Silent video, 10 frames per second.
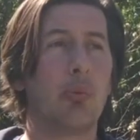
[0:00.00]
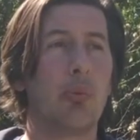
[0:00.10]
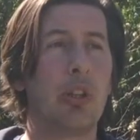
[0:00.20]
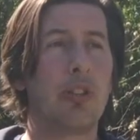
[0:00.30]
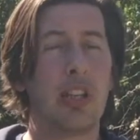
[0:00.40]

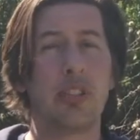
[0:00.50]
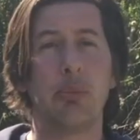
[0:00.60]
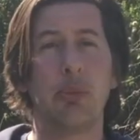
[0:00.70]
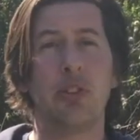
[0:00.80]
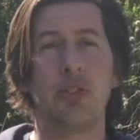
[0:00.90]
we set
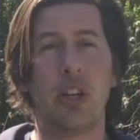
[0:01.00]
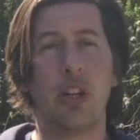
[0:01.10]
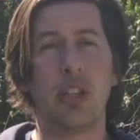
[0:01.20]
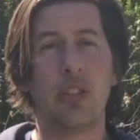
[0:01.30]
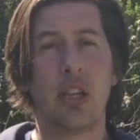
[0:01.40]
up and
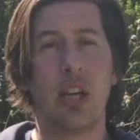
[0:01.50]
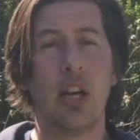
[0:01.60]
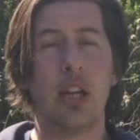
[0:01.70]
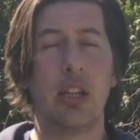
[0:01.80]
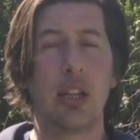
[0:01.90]
designed
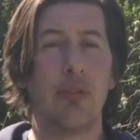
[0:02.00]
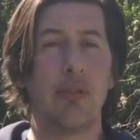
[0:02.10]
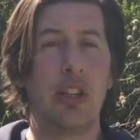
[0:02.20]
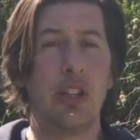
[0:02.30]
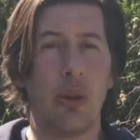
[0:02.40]
little
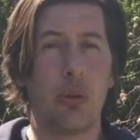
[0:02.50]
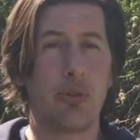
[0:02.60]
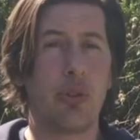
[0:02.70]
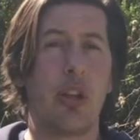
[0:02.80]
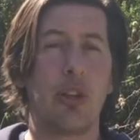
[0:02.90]

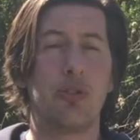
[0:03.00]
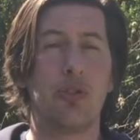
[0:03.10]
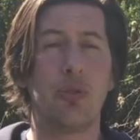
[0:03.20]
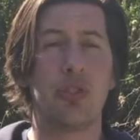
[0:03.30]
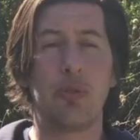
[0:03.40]
videos that the
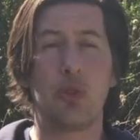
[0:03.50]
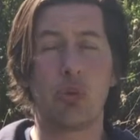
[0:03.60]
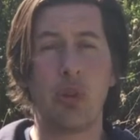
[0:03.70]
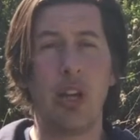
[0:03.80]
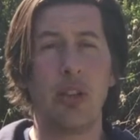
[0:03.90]
students have to
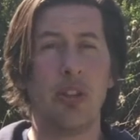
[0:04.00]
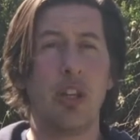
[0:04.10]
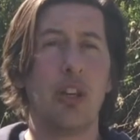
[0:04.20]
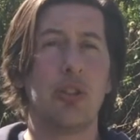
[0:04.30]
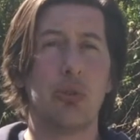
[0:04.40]
create
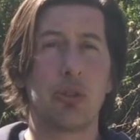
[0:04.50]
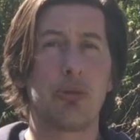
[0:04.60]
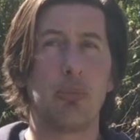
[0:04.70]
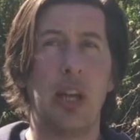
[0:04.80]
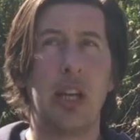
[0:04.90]
to
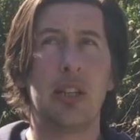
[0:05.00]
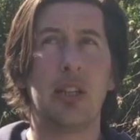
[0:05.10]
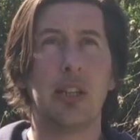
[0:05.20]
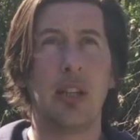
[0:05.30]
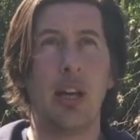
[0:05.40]
explain
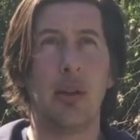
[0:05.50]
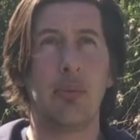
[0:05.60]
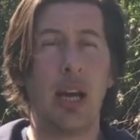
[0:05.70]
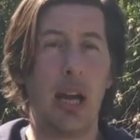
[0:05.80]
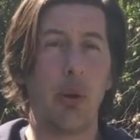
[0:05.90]

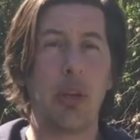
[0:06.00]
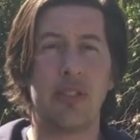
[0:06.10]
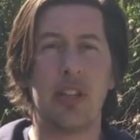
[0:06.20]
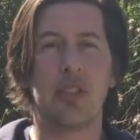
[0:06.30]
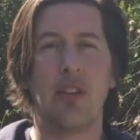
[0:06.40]
how we
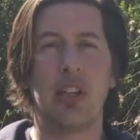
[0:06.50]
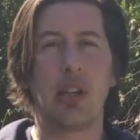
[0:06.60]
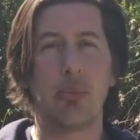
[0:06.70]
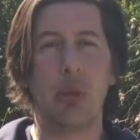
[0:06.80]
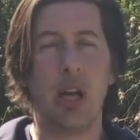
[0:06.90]
identified
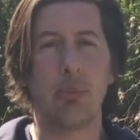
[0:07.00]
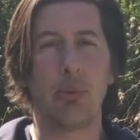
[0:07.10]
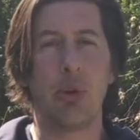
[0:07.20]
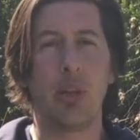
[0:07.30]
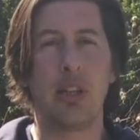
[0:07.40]
little plant
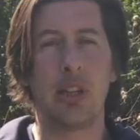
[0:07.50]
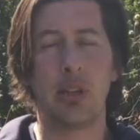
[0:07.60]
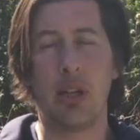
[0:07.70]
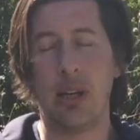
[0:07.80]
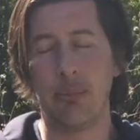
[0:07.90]

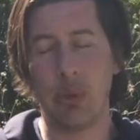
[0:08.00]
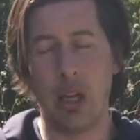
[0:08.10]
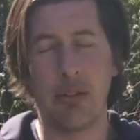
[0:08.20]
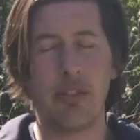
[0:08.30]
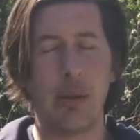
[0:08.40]

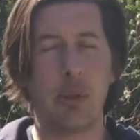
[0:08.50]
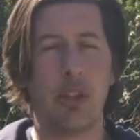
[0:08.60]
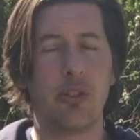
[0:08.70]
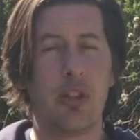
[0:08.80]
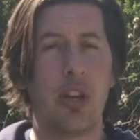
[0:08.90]

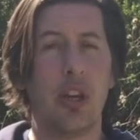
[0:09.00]
families.